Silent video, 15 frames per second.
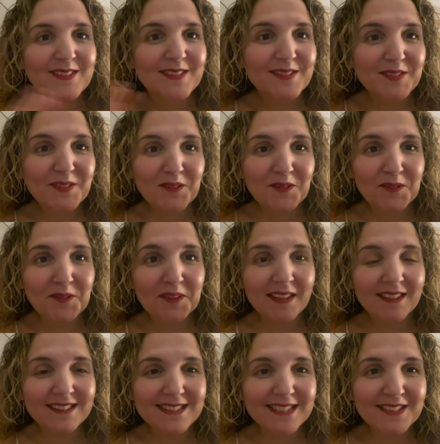So
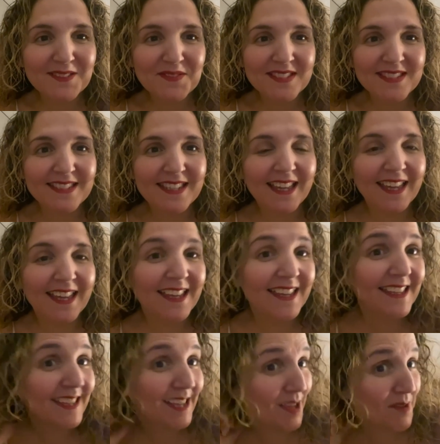that's it for today.
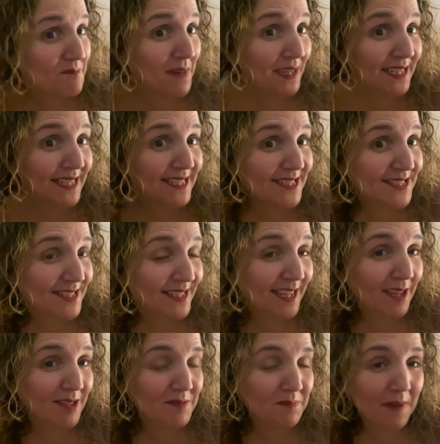I managed to
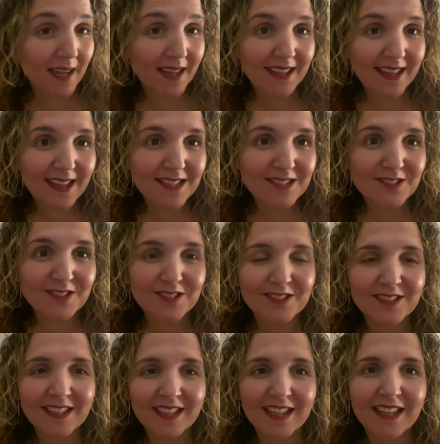get my hair
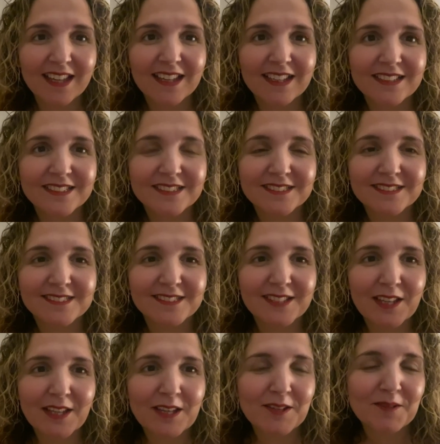done
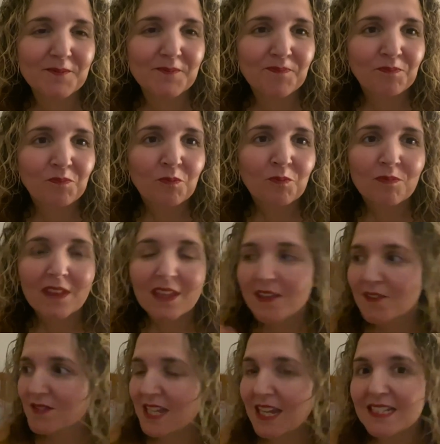and
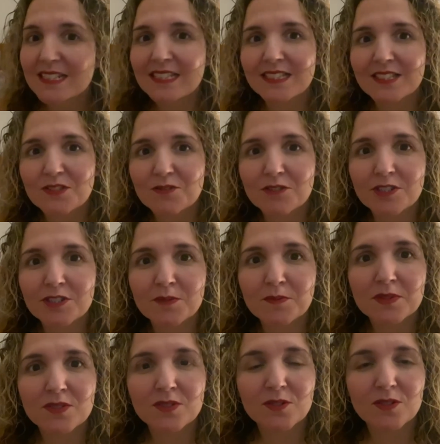tidied this room
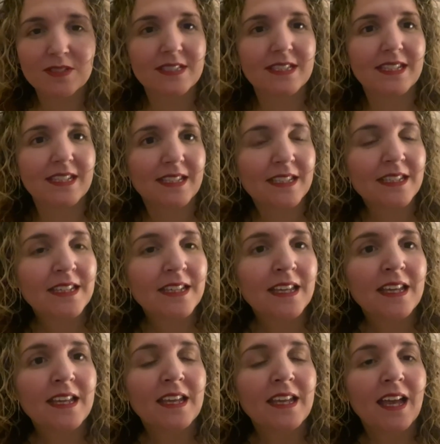and sorted it.
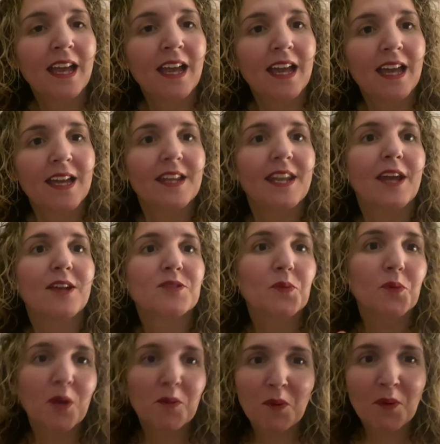I have to
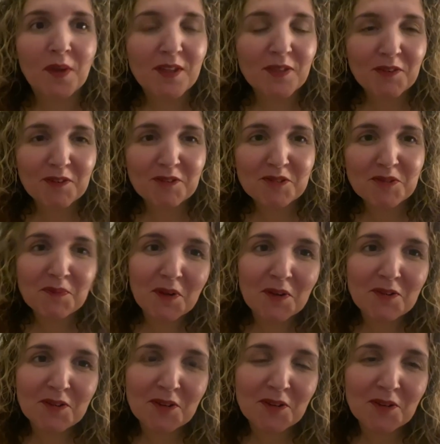work my way through
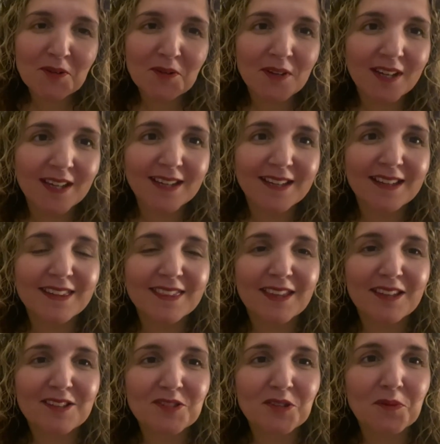tomorrow.
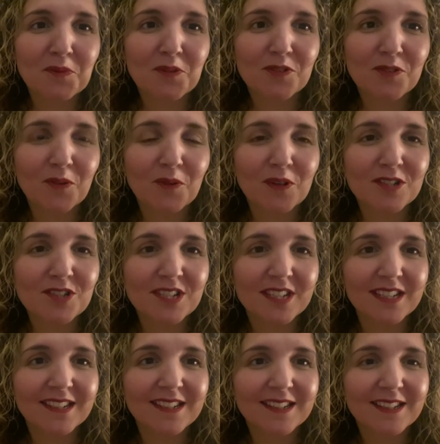Thanks so much for
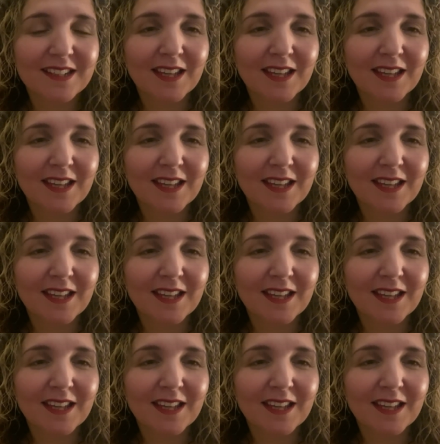watching.